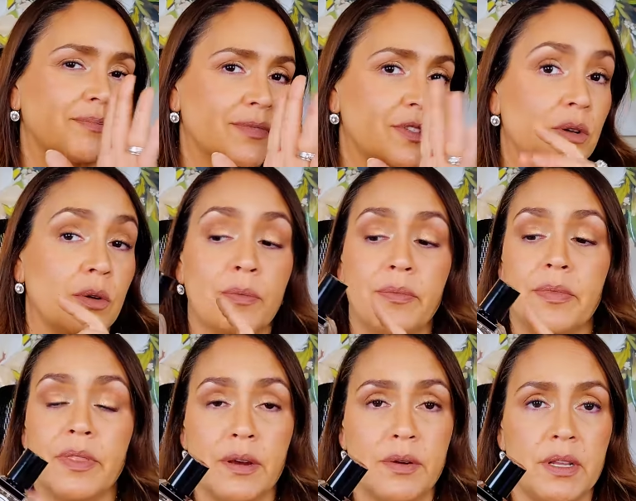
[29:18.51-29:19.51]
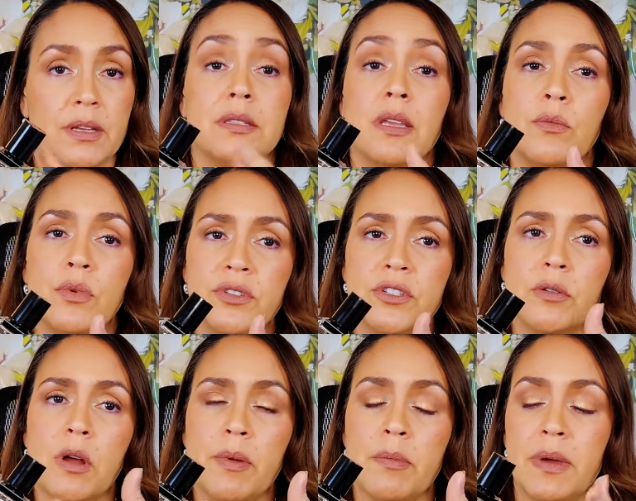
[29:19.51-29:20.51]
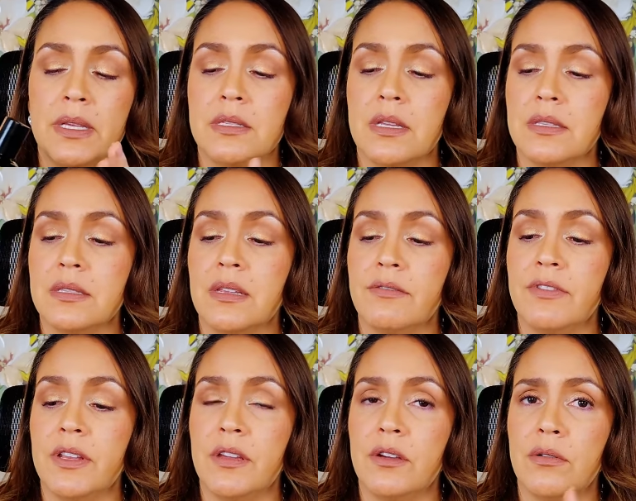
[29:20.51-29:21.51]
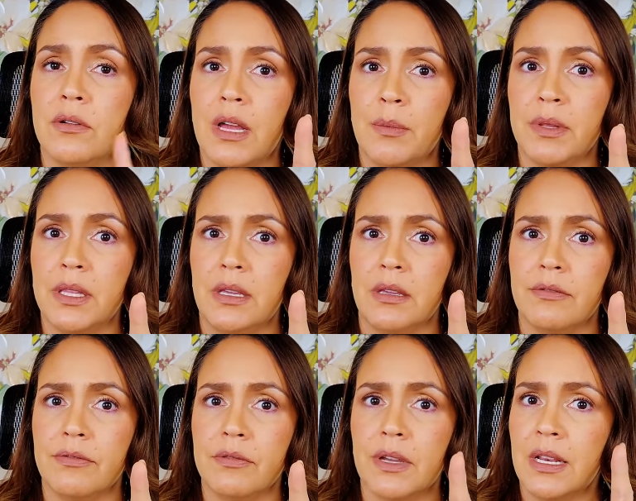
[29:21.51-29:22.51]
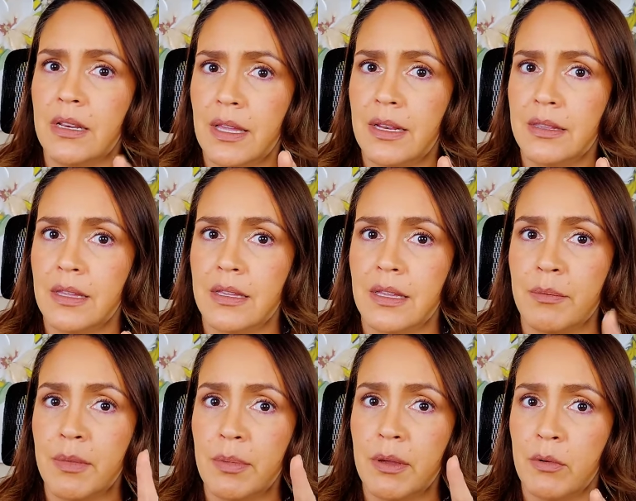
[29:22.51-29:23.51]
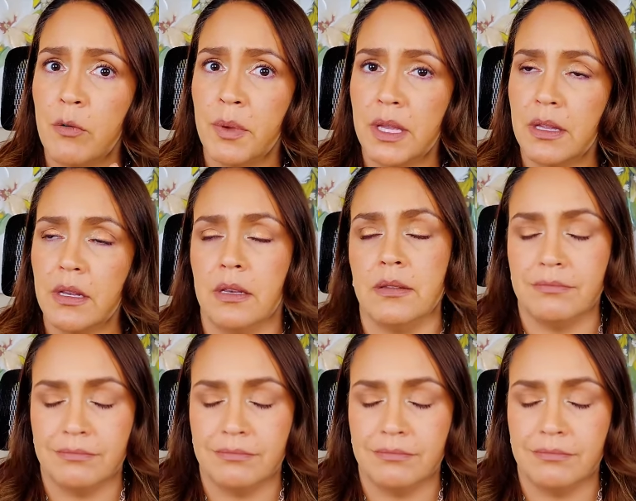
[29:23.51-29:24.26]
So there it is. It will show up in my skin scent video, I believe. I didn't edit that yet. Maybe it won't make it in.